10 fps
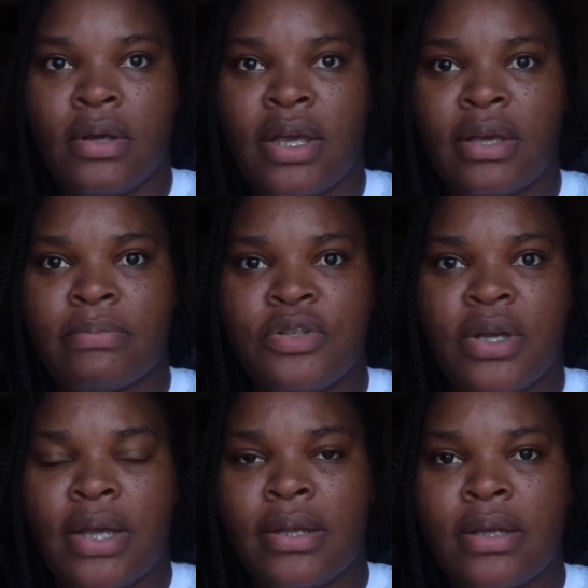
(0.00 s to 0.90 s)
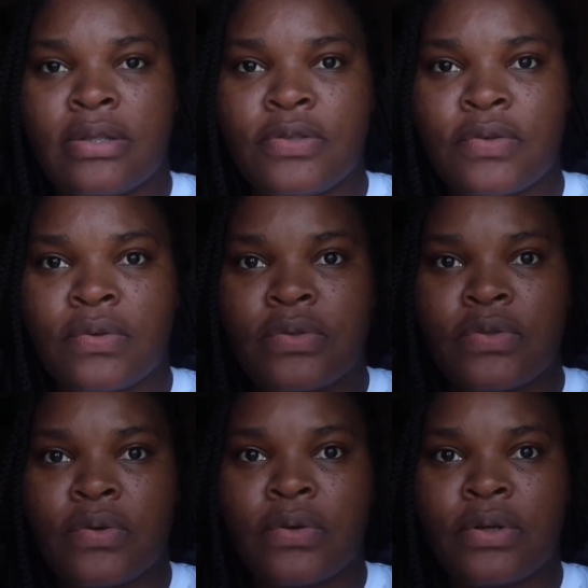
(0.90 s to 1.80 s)
I'm trying not to cook
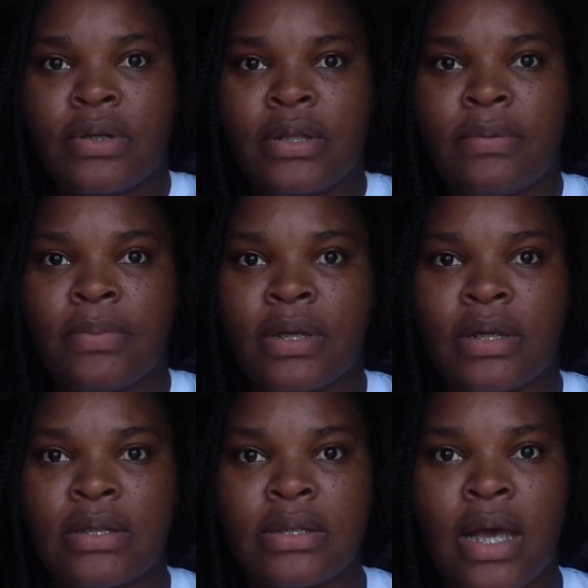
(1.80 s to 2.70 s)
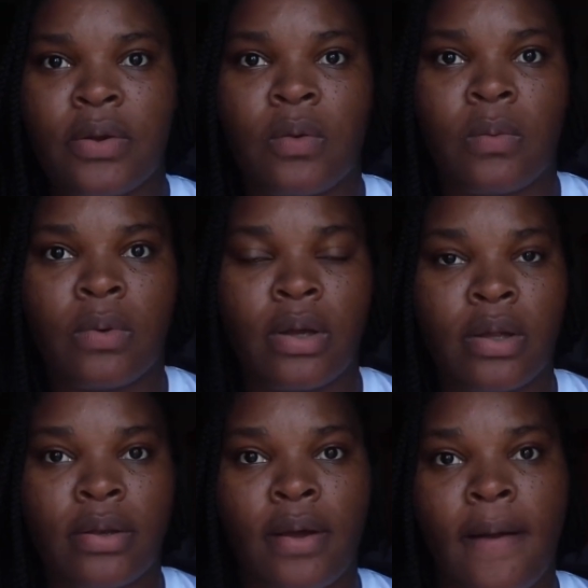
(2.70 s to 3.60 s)
so early because I don't
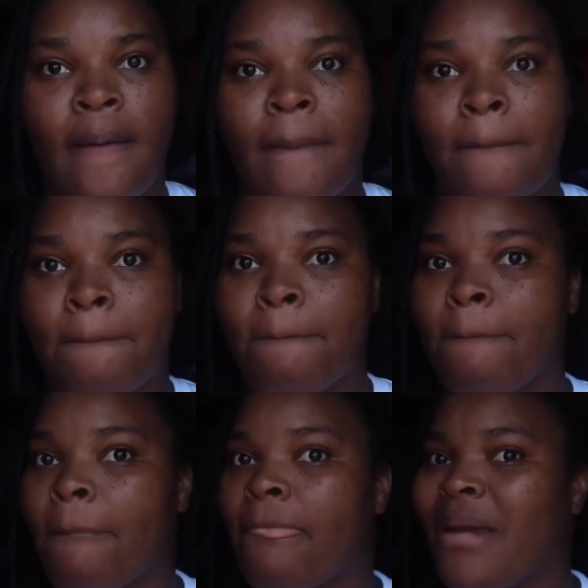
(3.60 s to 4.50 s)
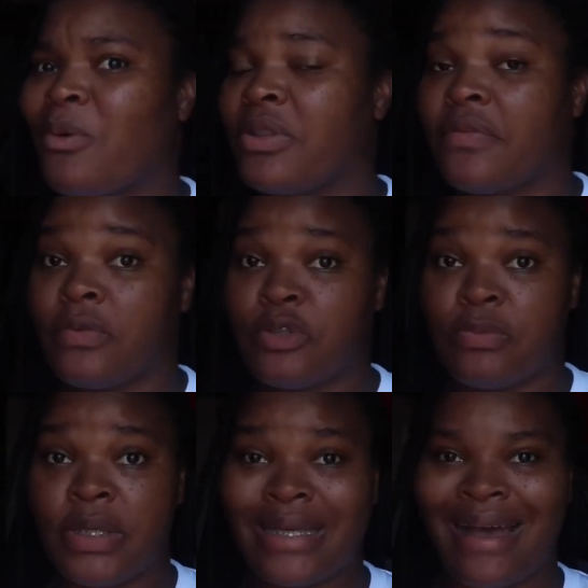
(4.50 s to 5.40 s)
want I want the food to
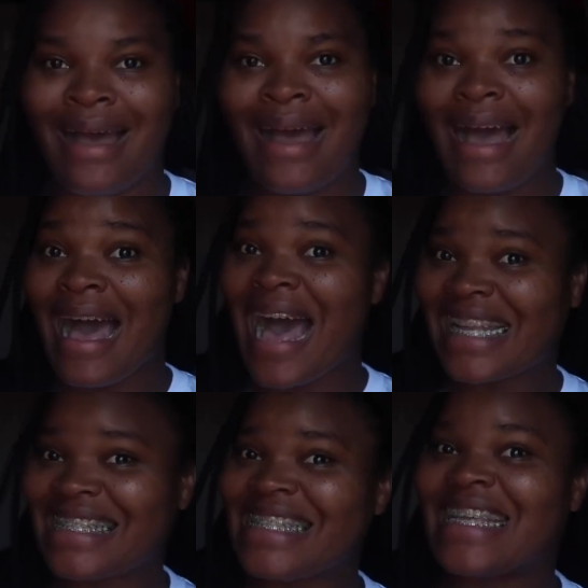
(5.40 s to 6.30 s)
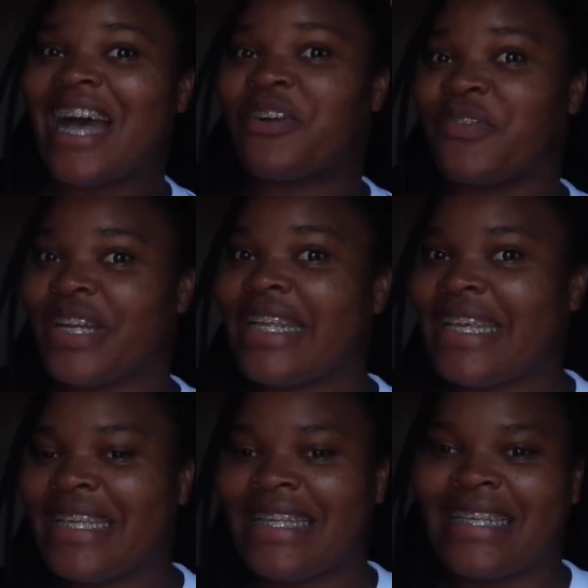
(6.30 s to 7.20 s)
be hot and
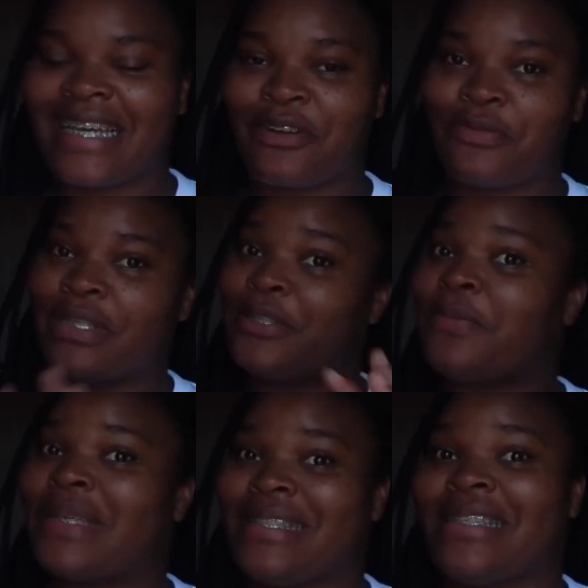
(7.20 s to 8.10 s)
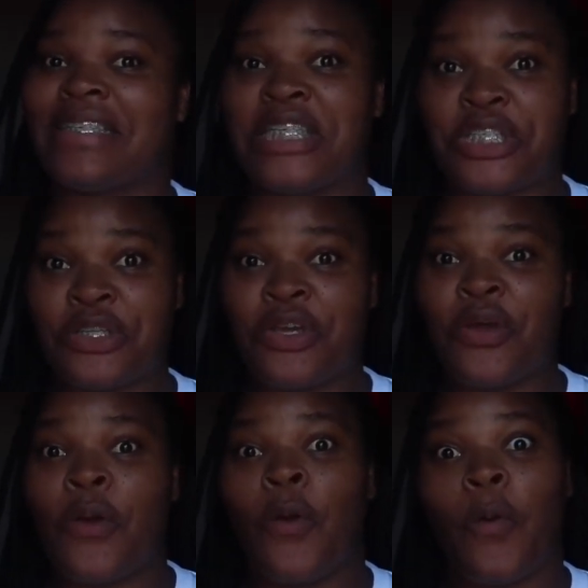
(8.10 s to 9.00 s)
ready, like a real domesticated
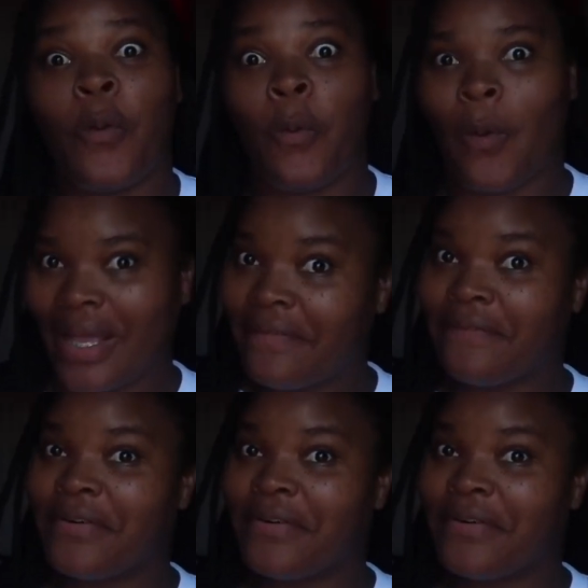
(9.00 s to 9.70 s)
wife.